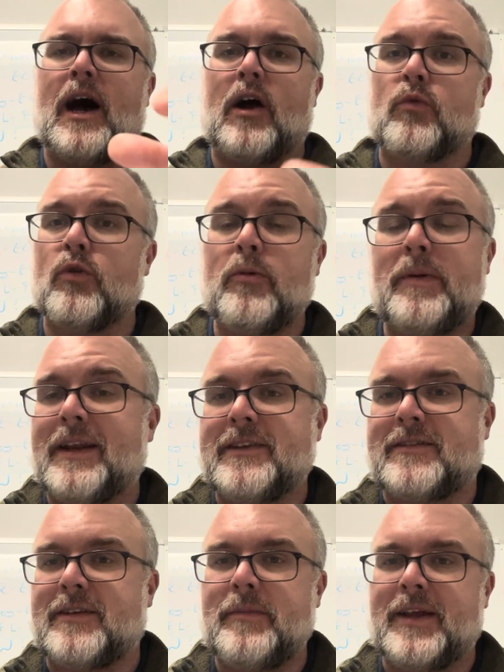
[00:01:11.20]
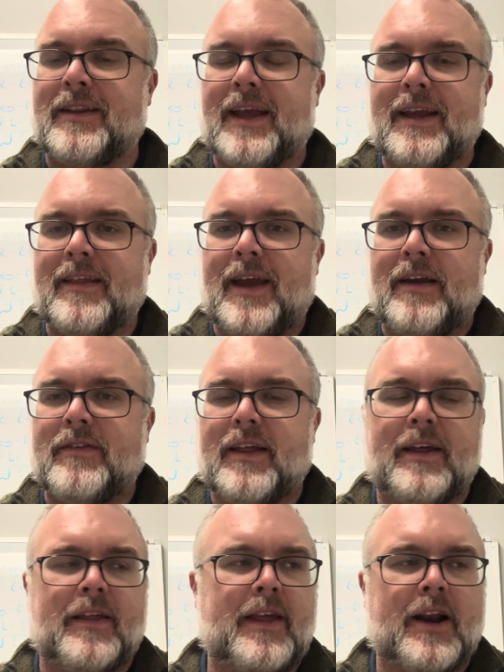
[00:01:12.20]
Reuben and Simeon.
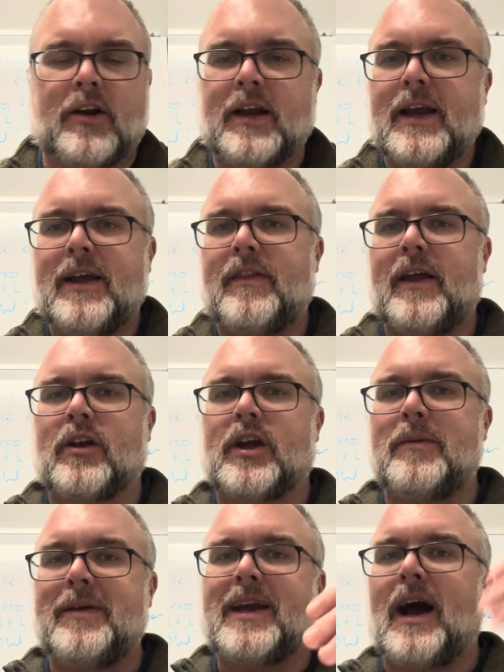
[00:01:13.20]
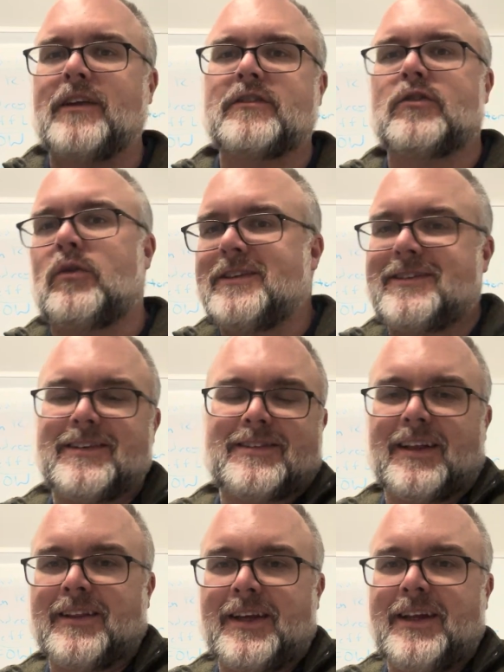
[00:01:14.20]
They're going to be consequences
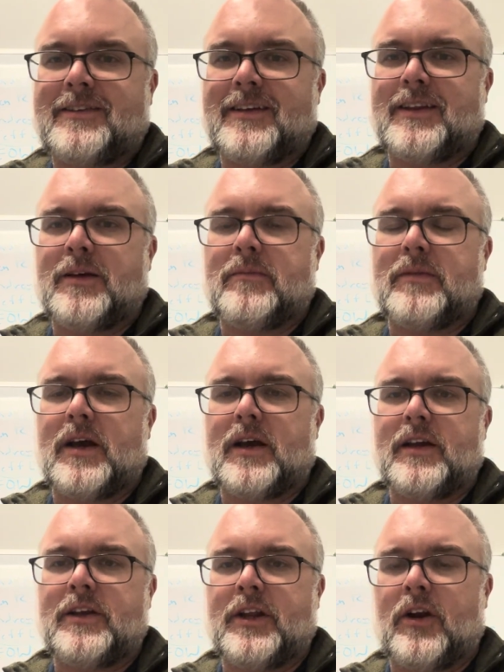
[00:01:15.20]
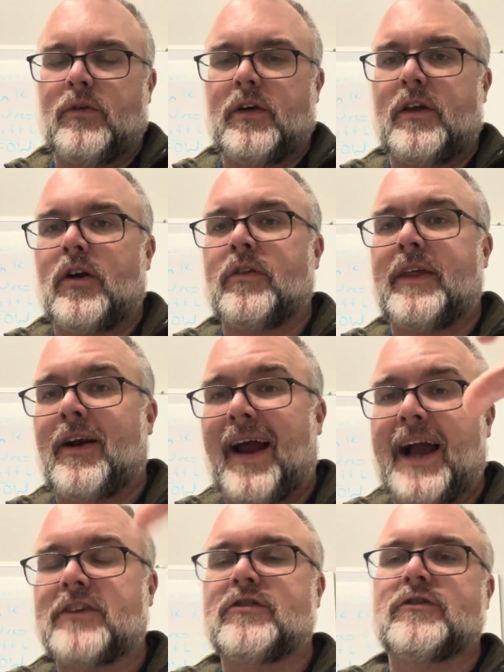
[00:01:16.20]
that lead to them, or their
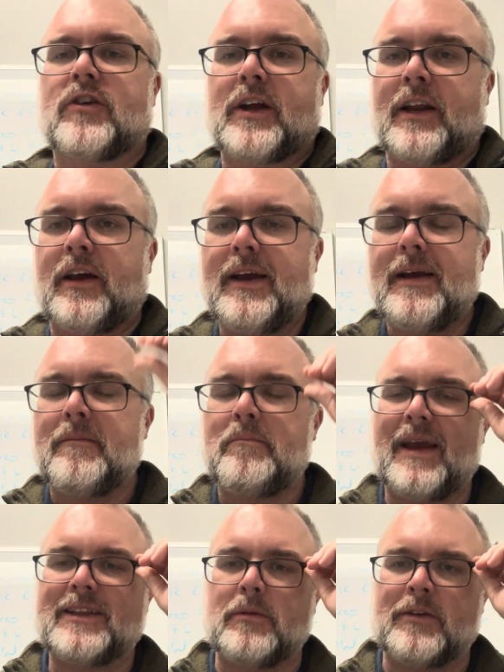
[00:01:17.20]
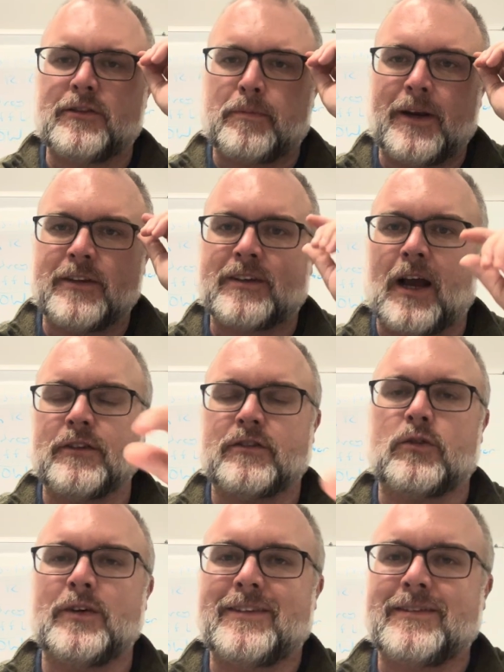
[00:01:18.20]
actions are going to make them experience
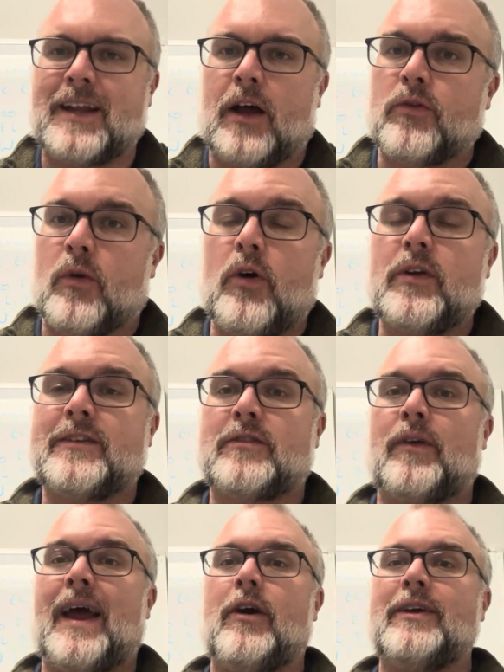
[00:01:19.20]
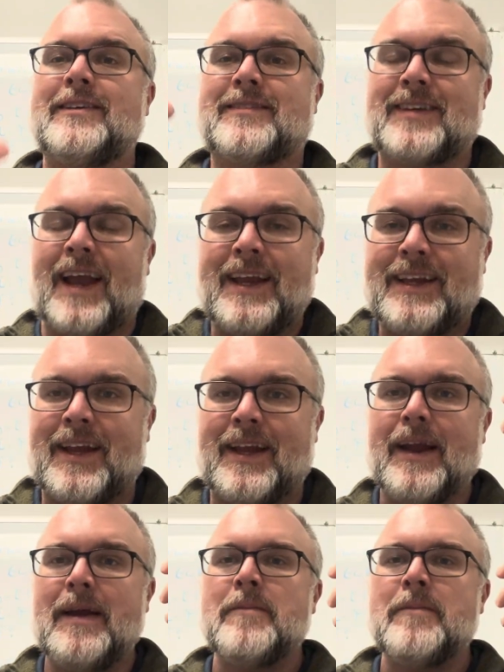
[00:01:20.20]
consequences down the road. And so now he's taking